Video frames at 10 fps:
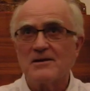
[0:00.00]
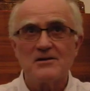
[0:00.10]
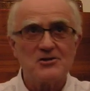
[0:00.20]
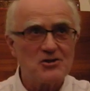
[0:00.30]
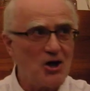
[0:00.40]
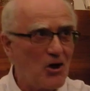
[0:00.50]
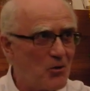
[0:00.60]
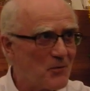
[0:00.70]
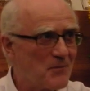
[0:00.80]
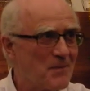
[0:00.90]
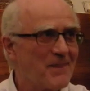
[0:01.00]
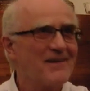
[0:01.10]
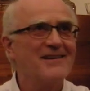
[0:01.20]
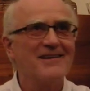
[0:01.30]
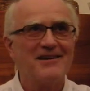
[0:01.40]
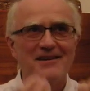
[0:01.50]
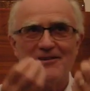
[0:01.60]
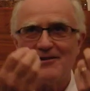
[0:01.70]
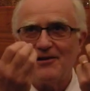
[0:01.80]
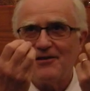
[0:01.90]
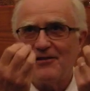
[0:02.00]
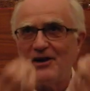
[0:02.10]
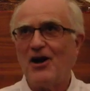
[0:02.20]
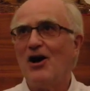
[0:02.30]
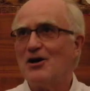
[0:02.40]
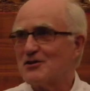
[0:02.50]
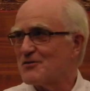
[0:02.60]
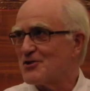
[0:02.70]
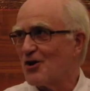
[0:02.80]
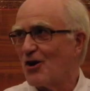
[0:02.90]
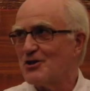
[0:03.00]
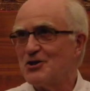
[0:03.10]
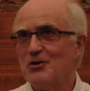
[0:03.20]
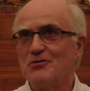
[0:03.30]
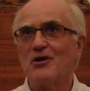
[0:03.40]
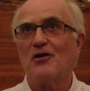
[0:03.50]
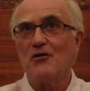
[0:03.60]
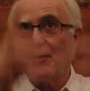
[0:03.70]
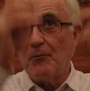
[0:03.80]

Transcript: So, The Art of Solitude, the